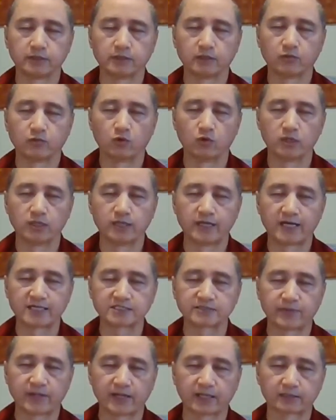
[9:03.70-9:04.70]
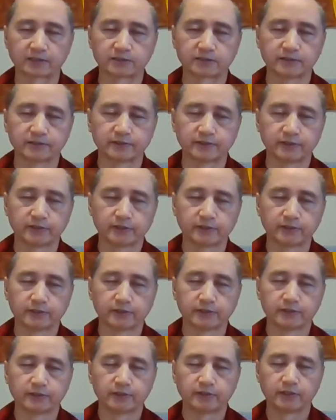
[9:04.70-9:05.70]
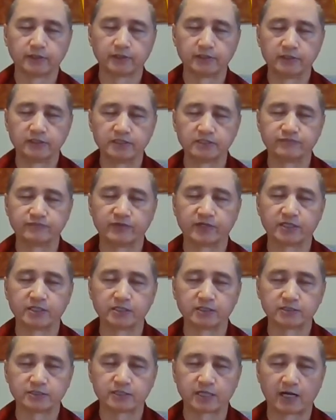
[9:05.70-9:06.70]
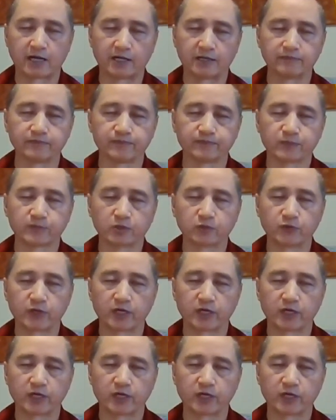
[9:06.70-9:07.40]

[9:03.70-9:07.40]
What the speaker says: In the worldly aspect, in this very time,